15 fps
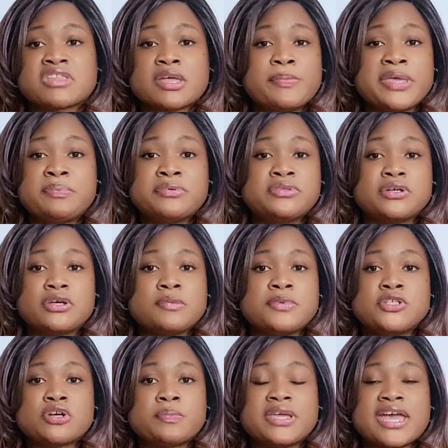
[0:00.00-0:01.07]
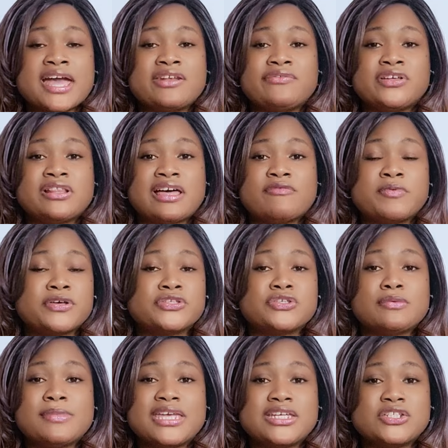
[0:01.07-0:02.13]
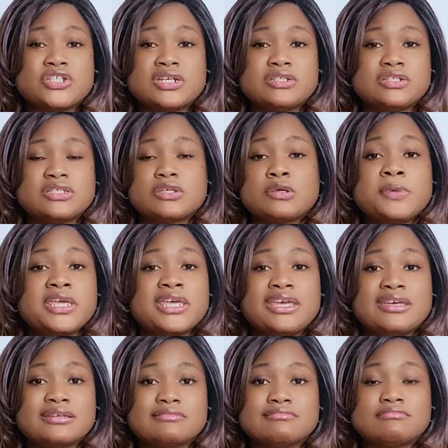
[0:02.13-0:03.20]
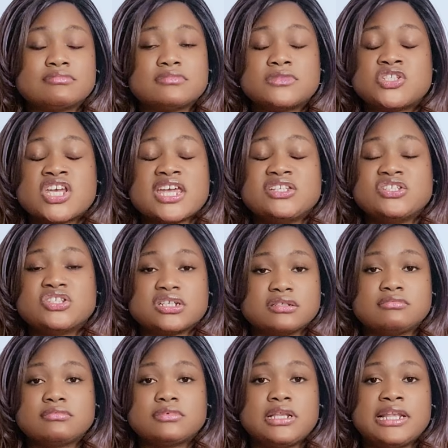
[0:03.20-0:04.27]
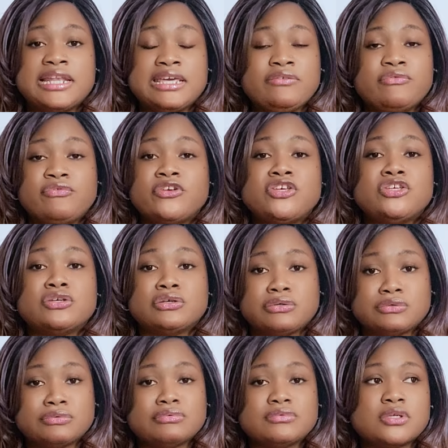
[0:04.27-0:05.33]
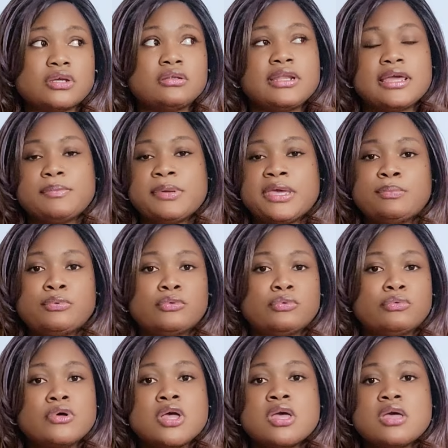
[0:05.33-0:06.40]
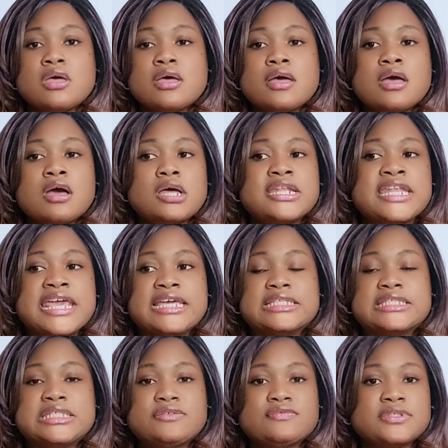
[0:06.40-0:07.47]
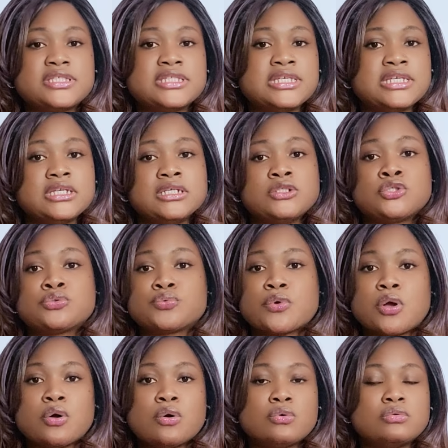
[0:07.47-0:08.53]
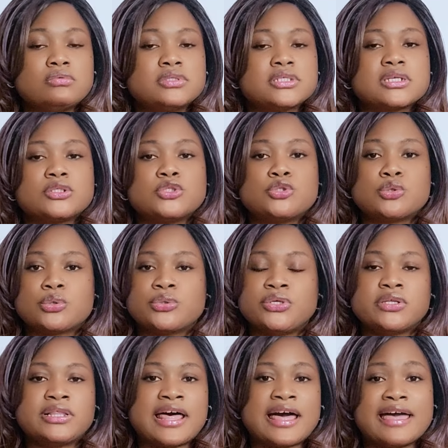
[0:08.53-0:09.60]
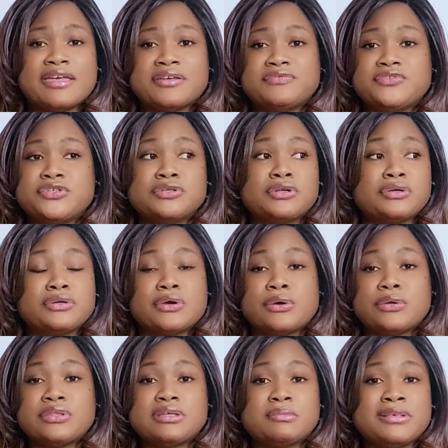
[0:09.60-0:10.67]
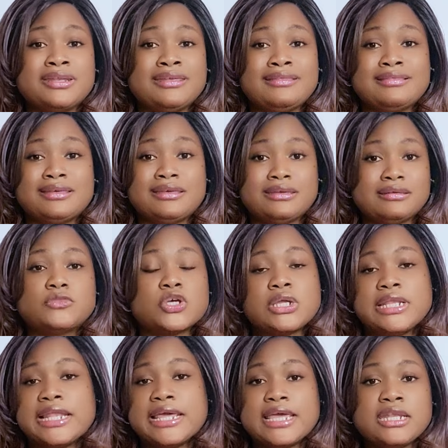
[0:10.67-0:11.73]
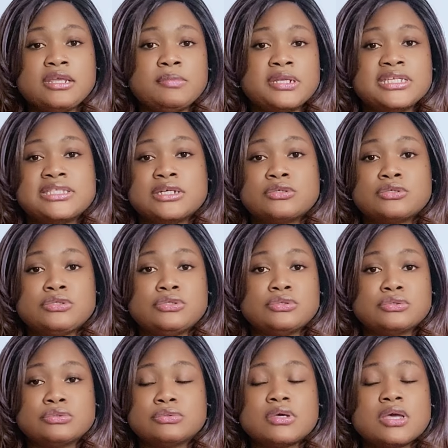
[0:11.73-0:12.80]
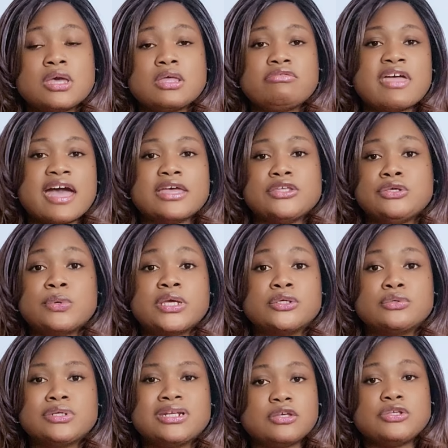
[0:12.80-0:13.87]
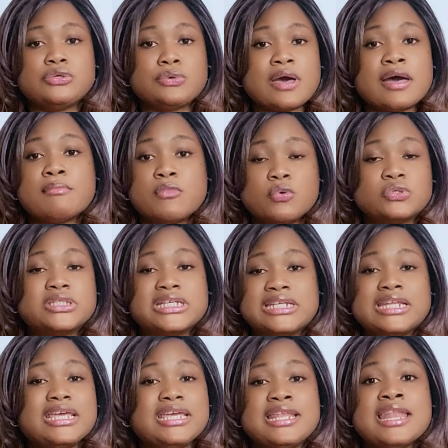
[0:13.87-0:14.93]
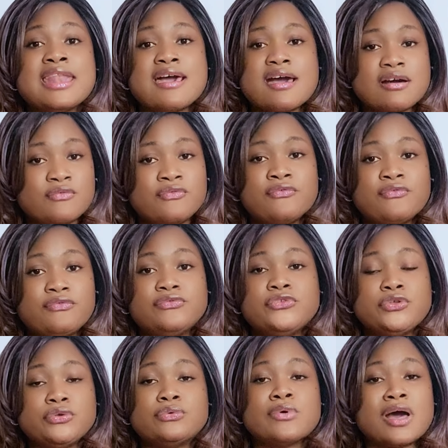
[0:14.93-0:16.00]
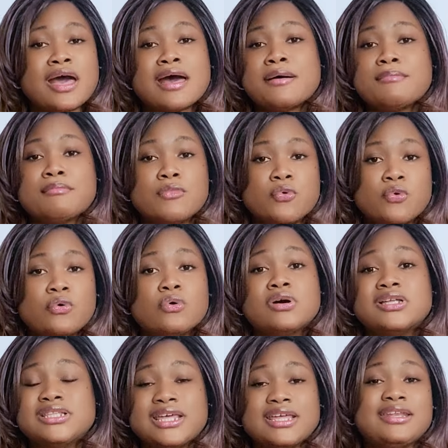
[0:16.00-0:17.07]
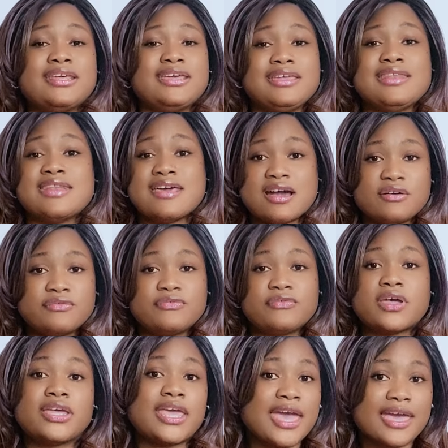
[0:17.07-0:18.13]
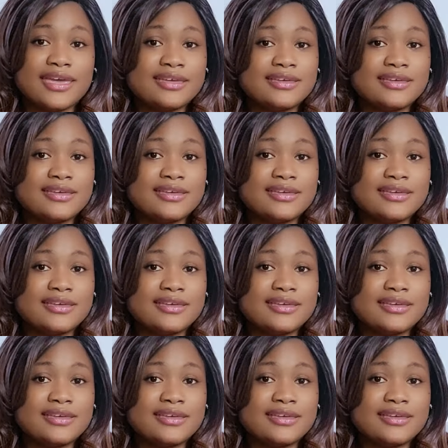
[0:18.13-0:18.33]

people are going to be dropping out of your life because you're making changes, so be it. Change it. Live for you. Don't let people, negativity, trolls, control your life. You don't owe them anything. Don't let anybody tell you that you ain't good enough. You are more than enough. You are more than enough, okay?